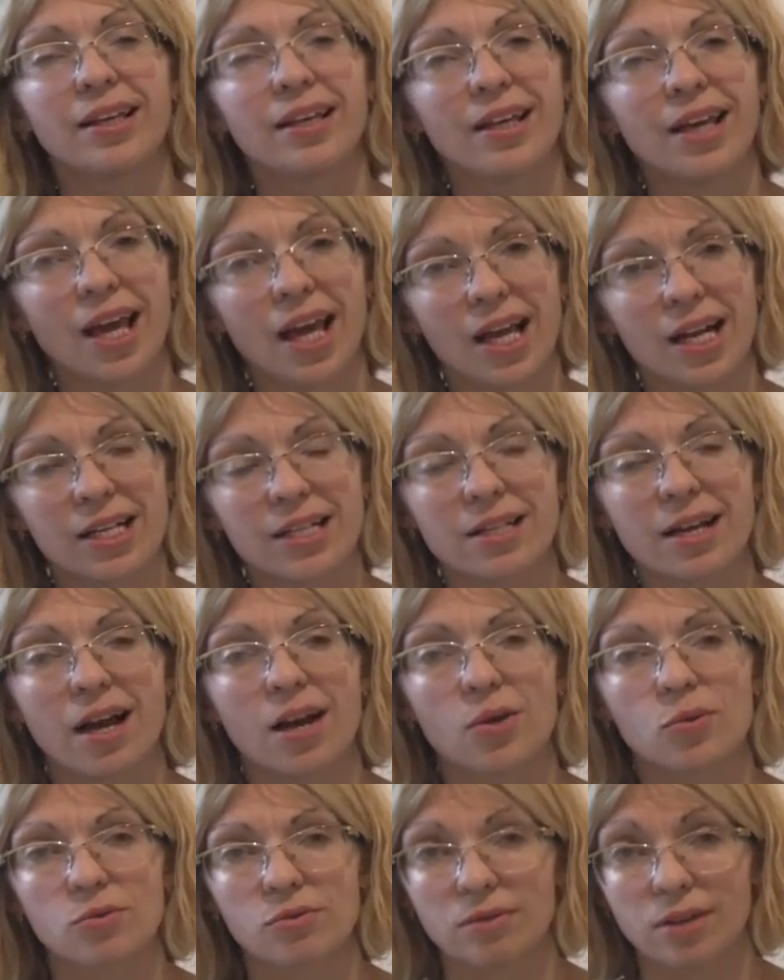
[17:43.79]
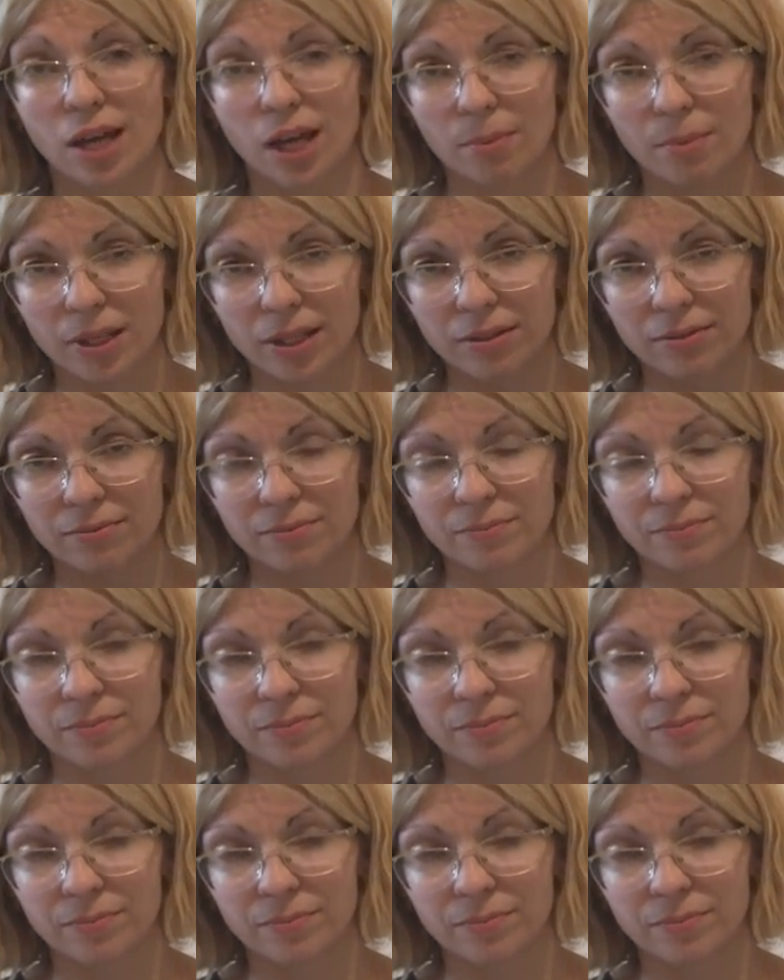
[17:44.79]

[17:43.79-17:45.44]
Geld ausgeben.